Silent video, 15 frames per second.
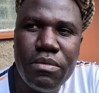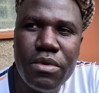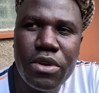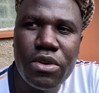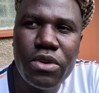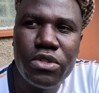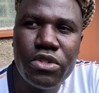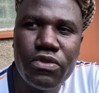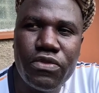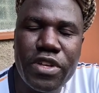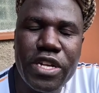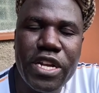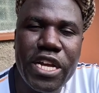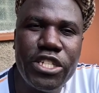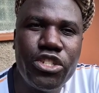because of
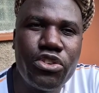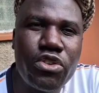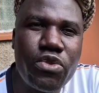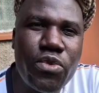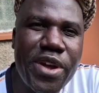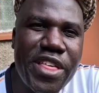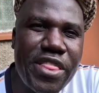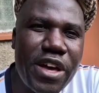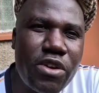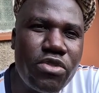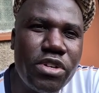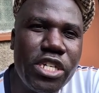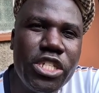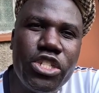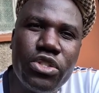the natural weather
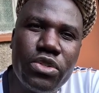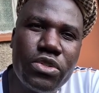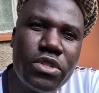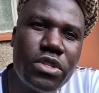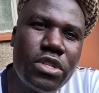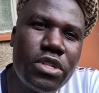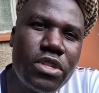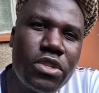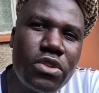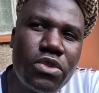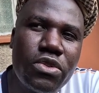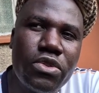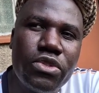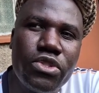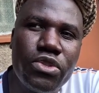conditions,
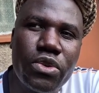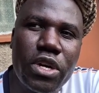because